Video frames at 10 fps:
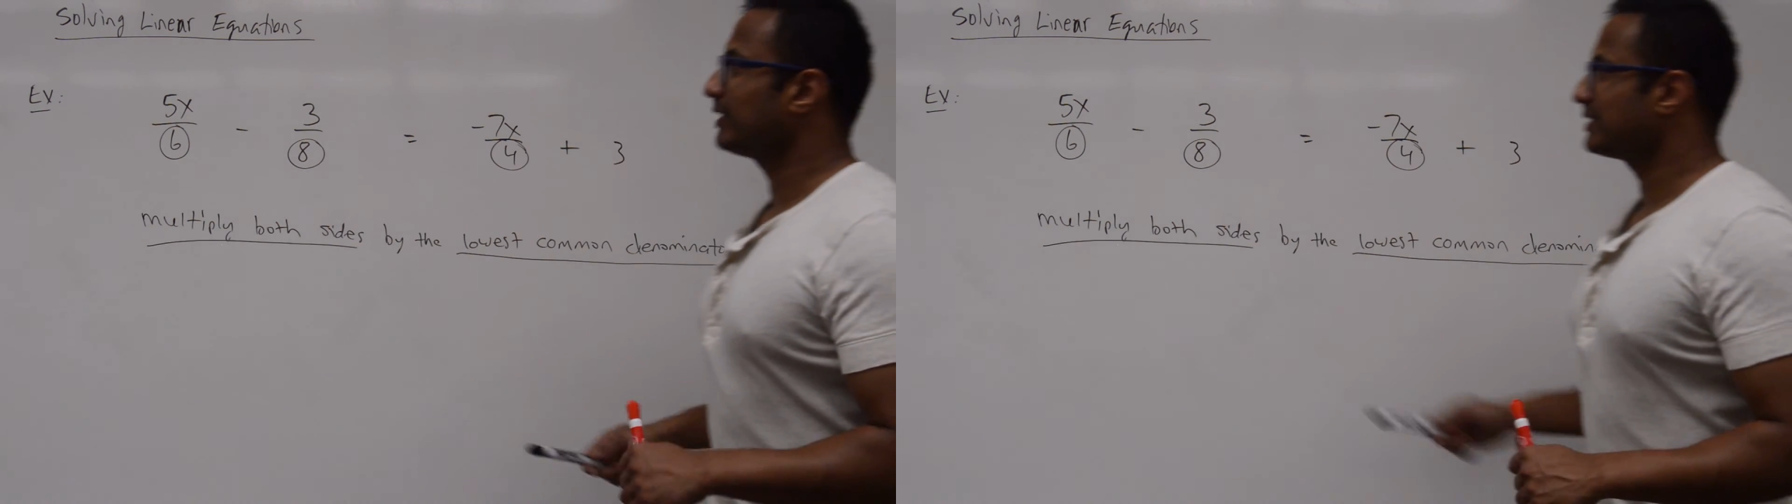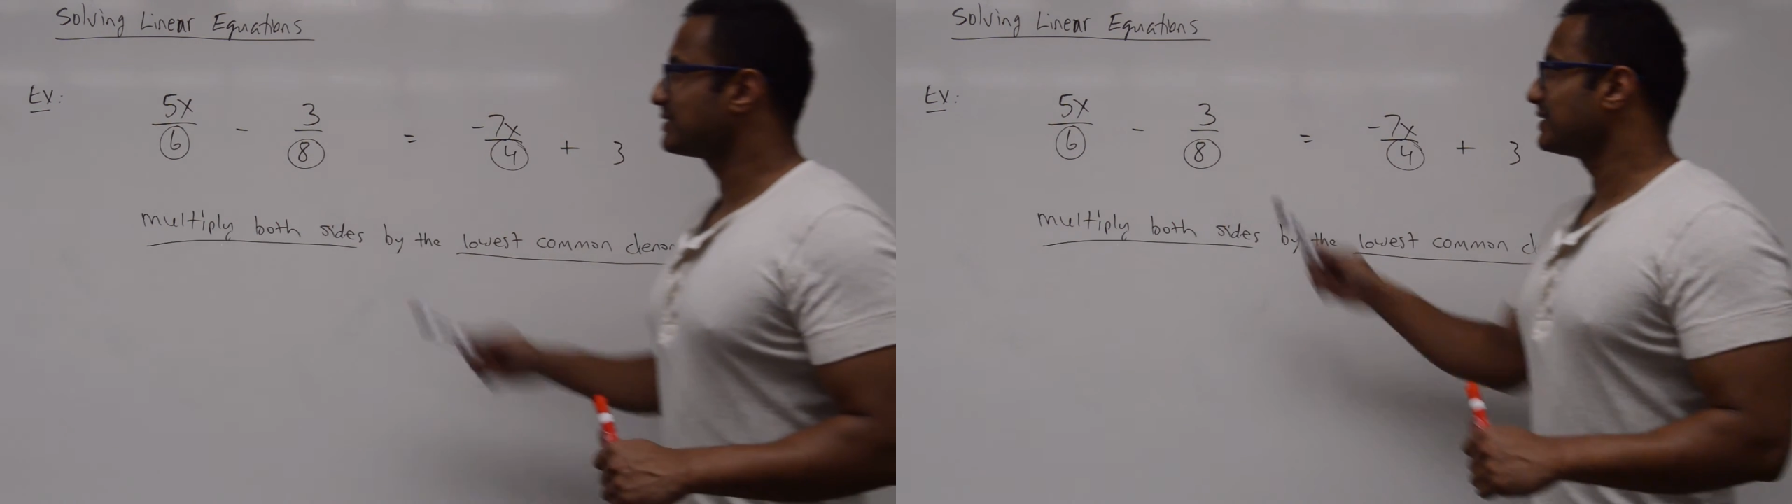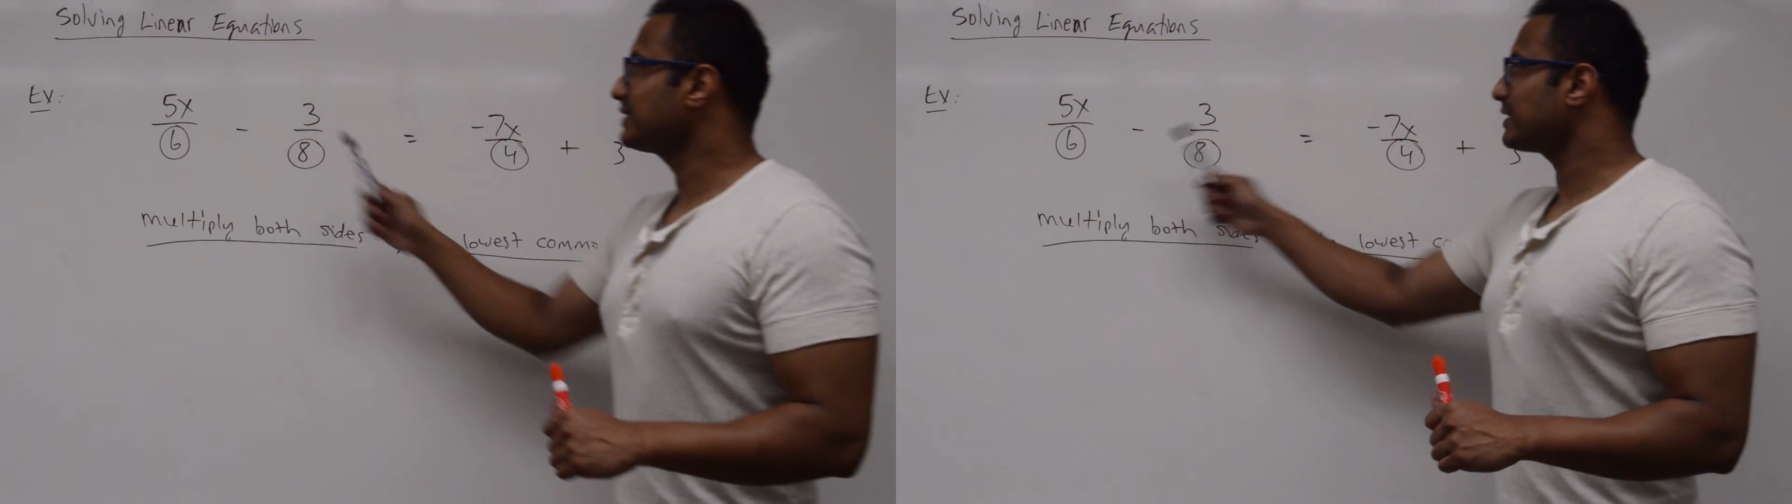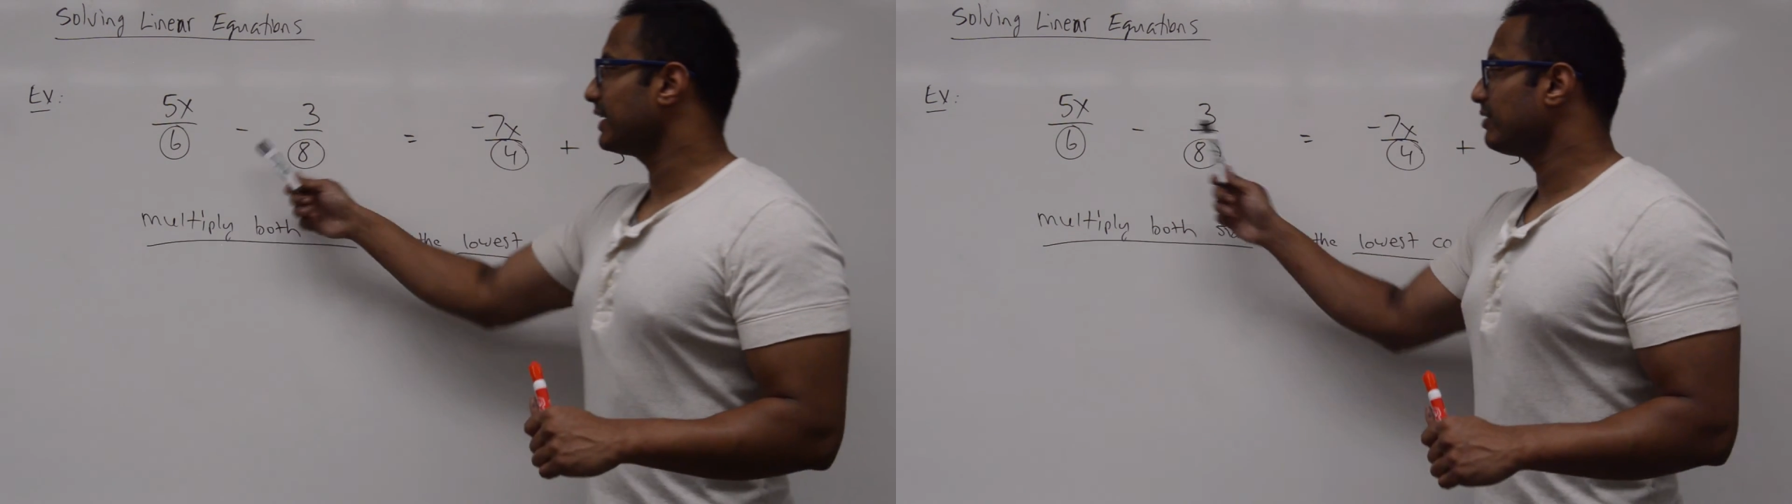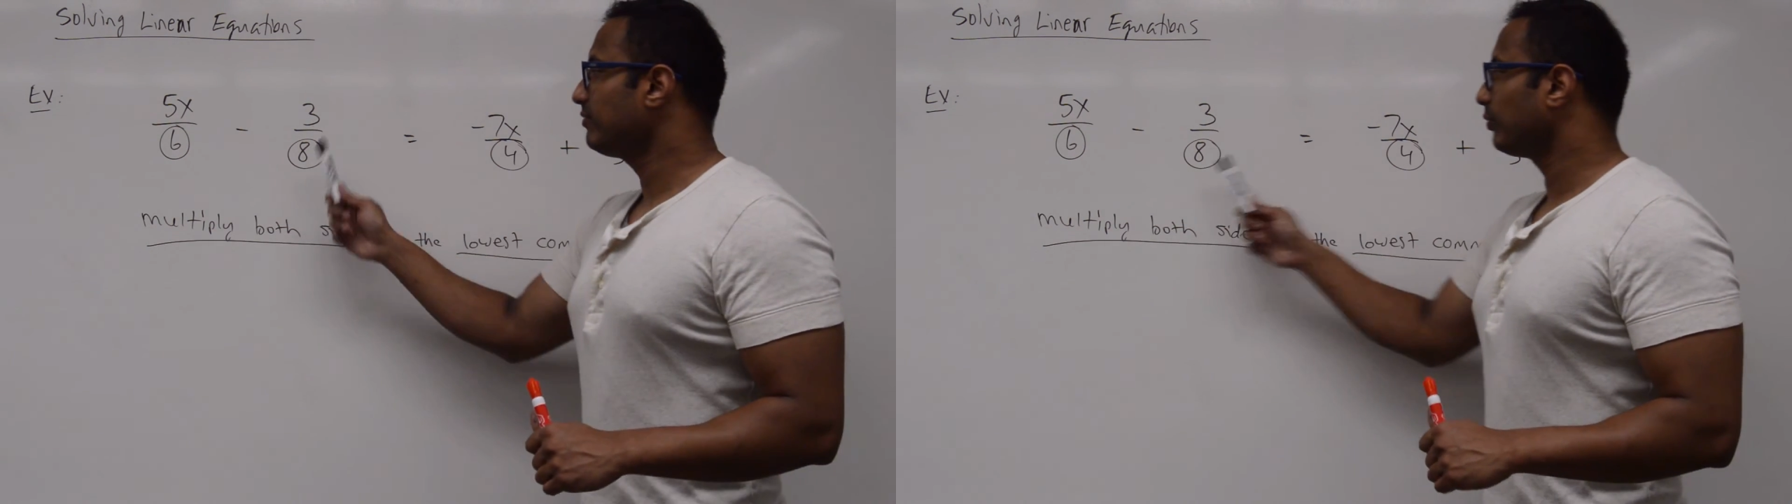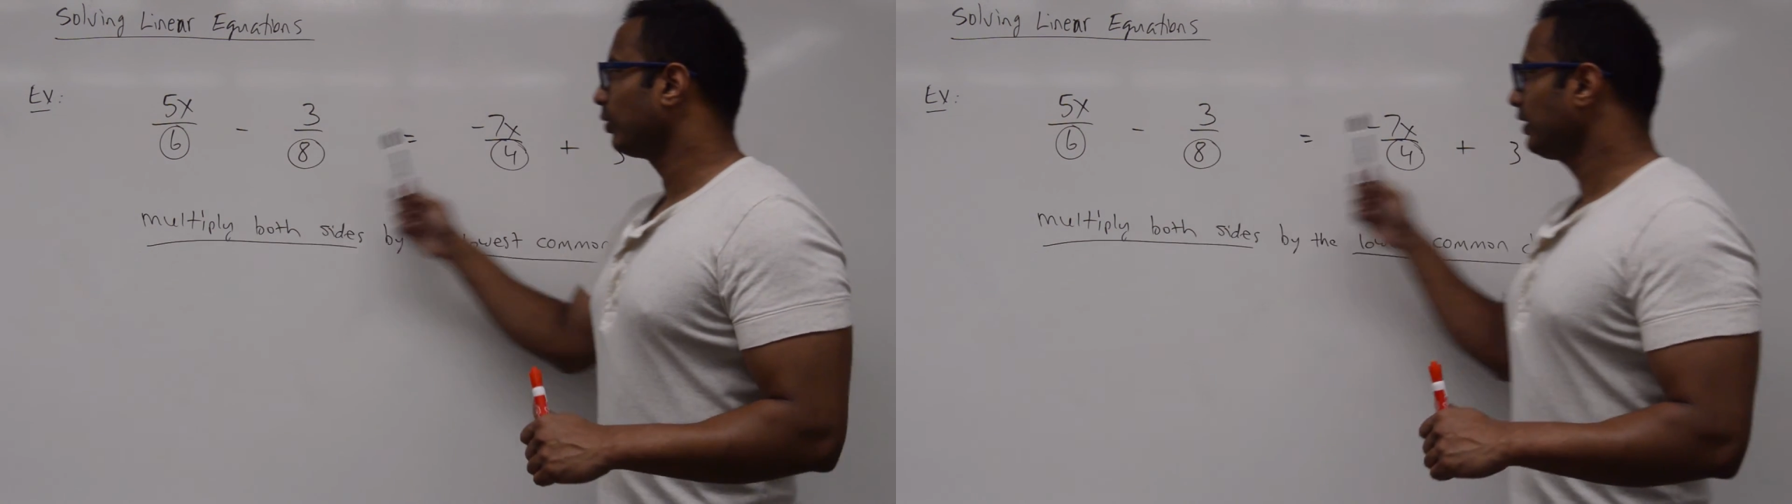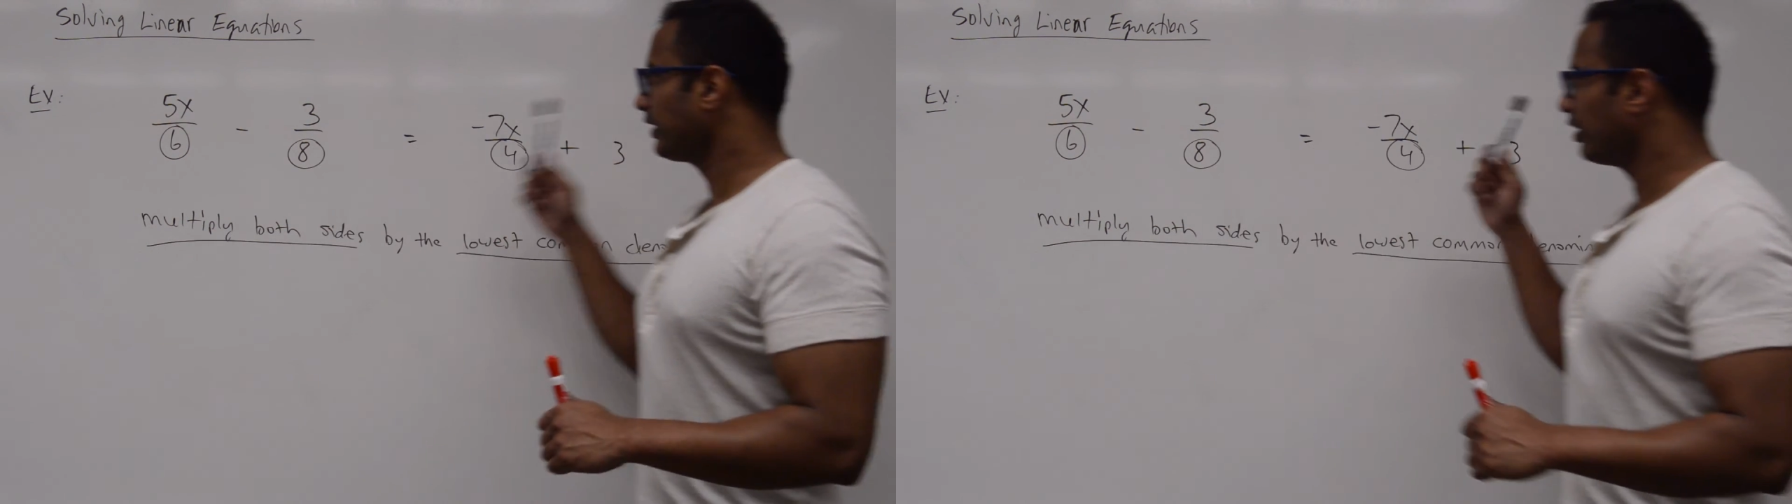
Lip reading: that 6, 8, and 4 can